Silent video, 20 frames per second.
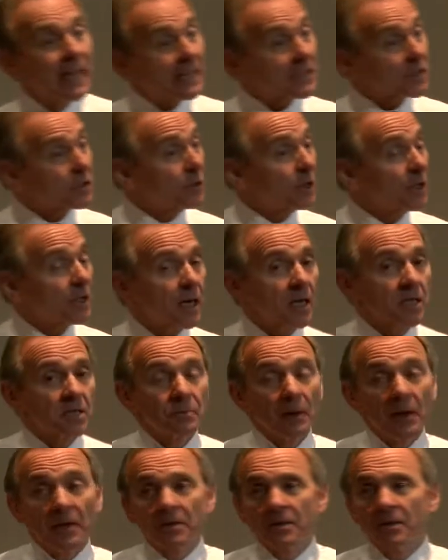As you heard, I
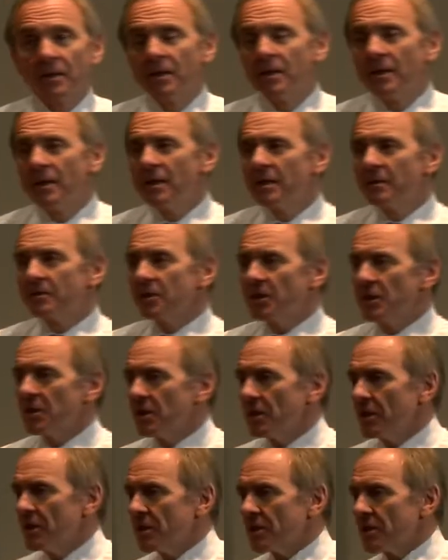spent
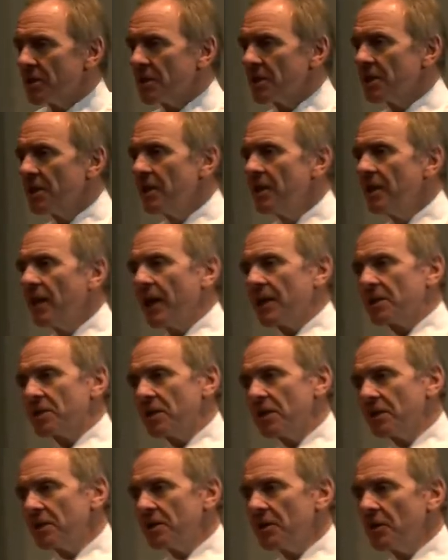30 years
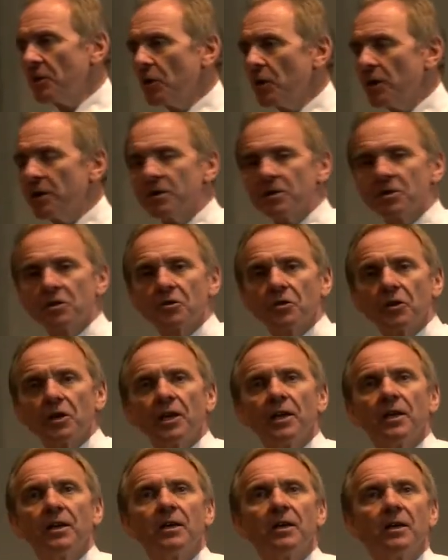actually in the oil
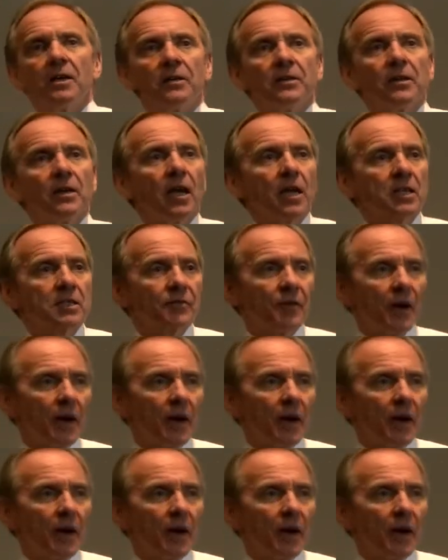industry, the last